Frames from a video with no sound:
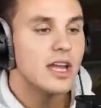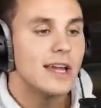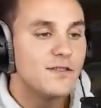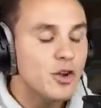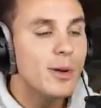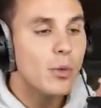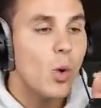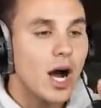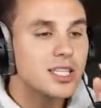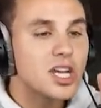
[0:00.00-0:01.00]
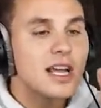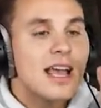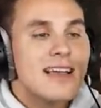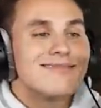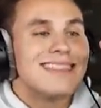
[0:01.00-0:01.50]
If you've been watching,
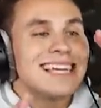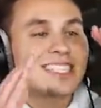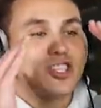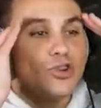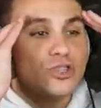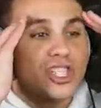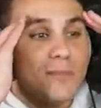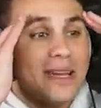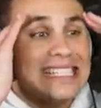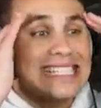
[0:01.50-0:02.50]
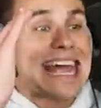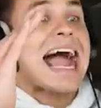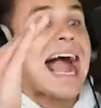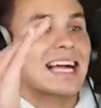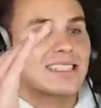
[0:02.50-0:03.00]
this used to be
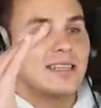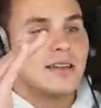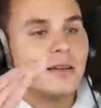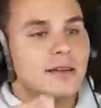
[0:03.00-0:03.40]
stacked.